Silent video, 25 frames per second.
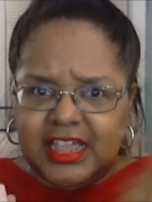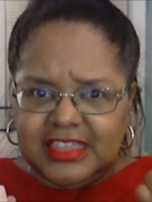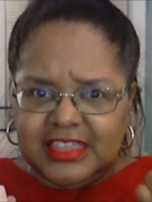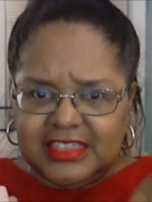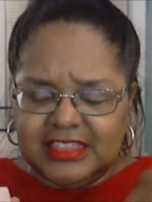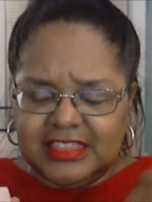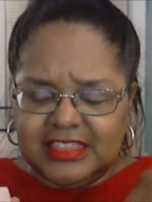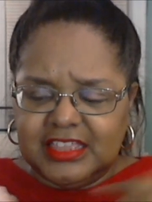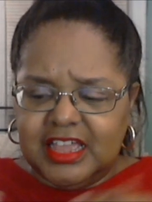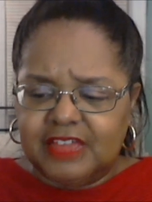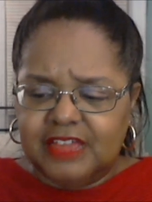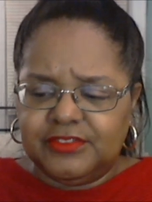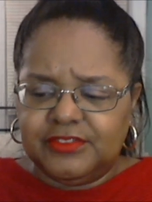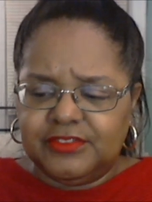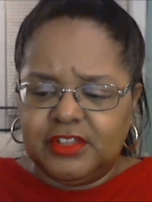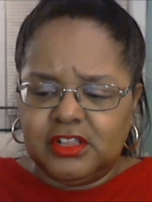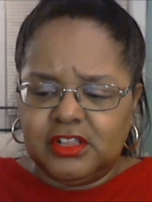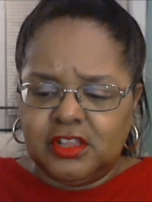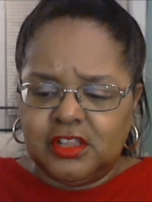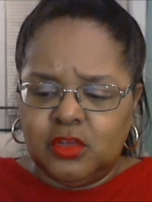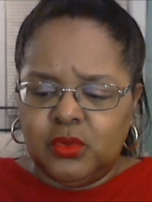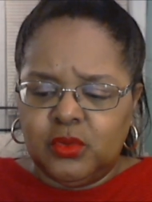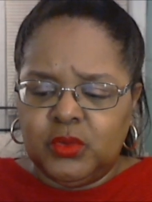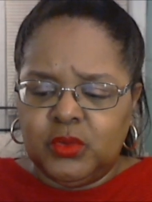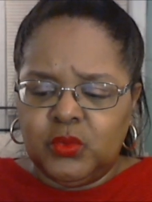I think I have the
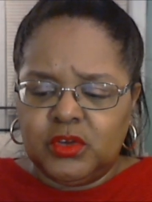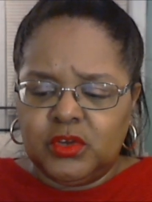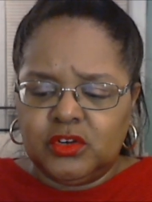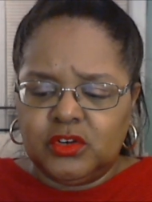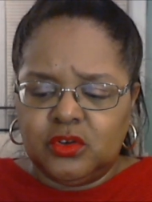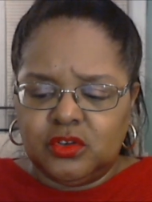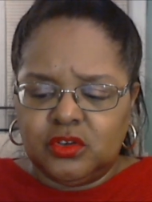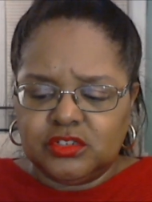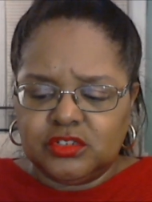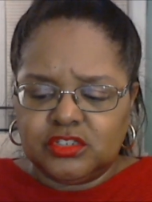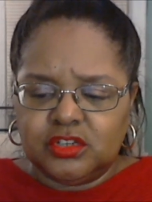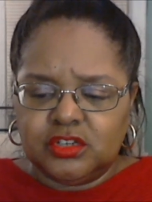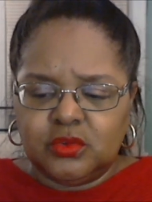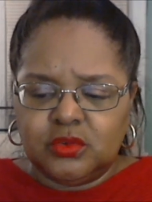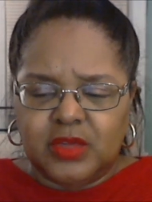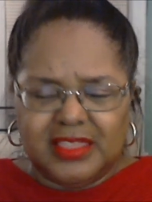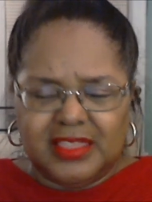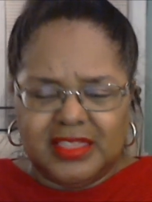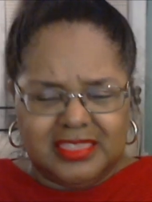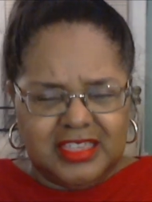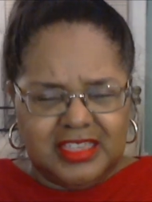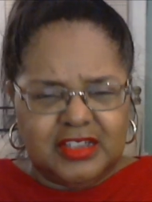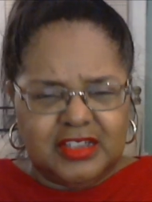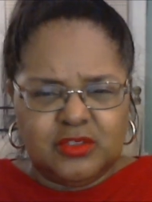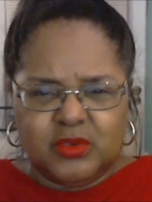Chloe one also. I
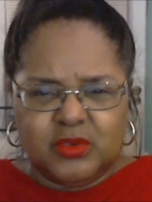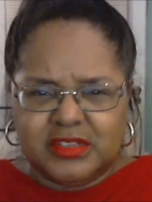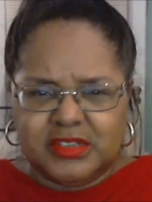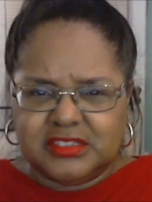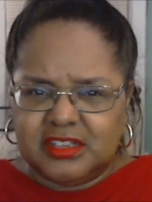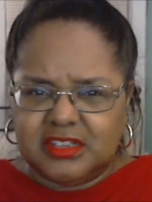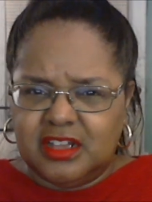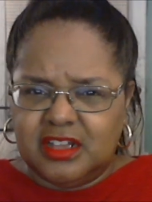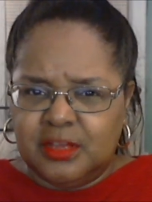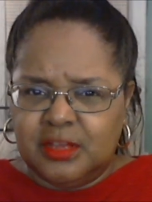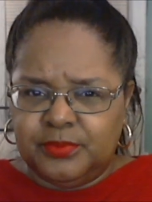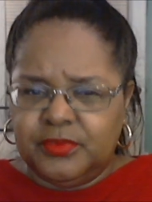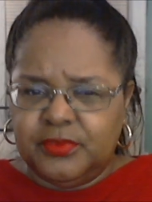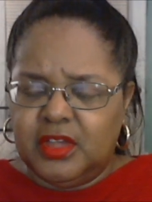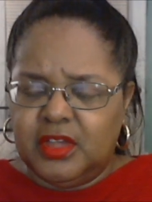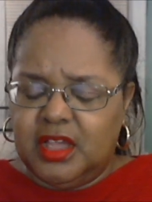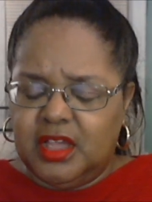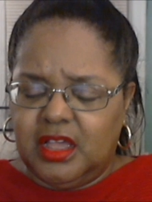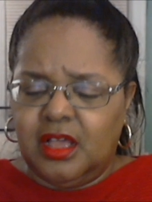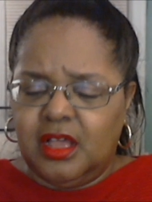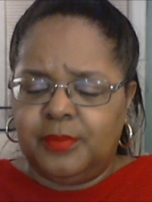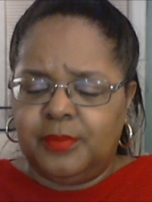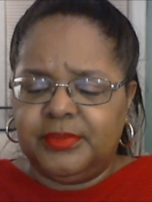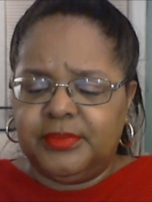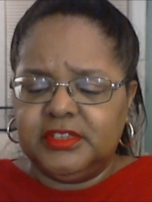think who has a couple
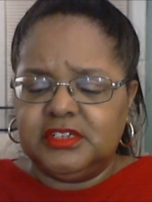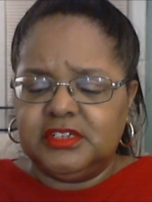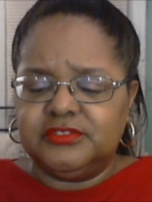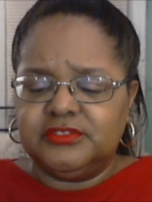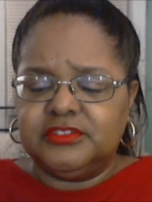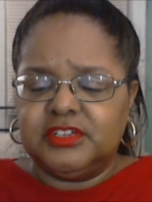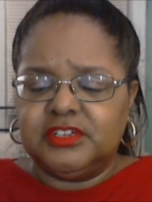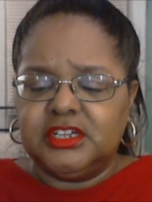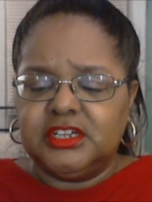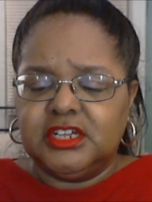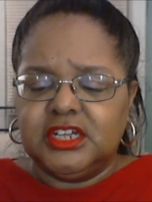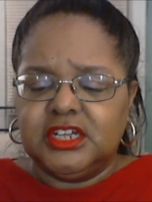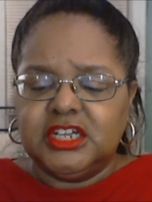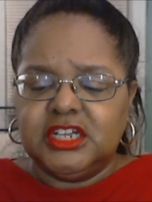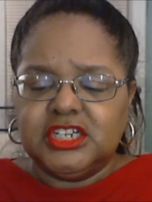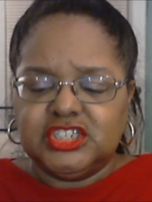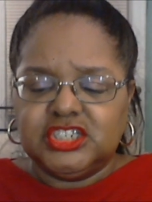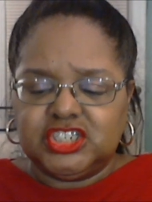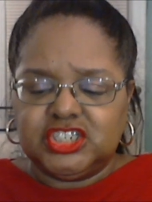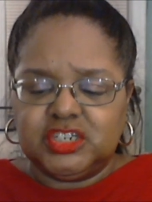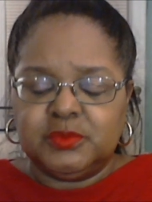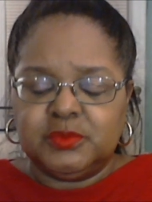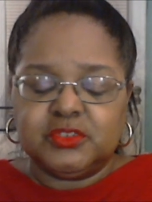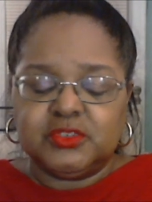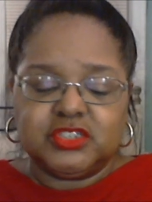couple of
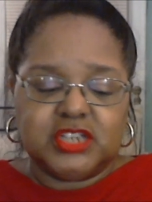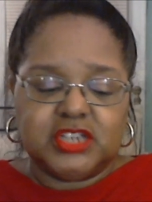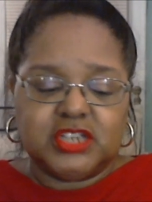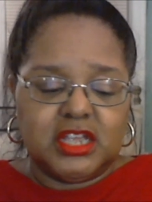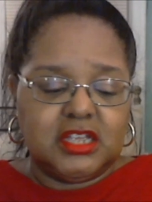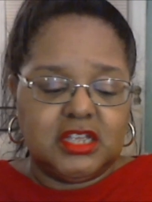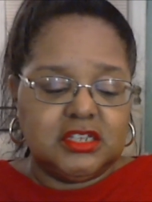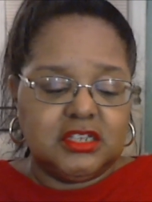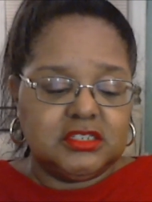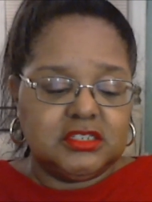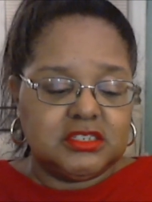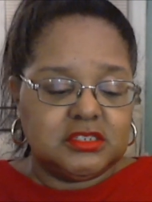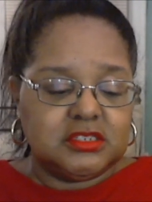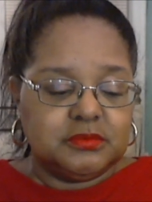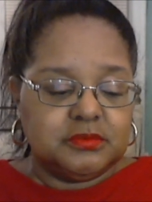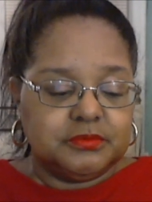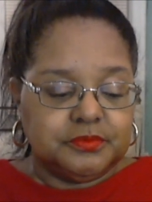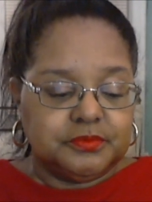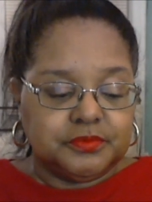shimmer shades.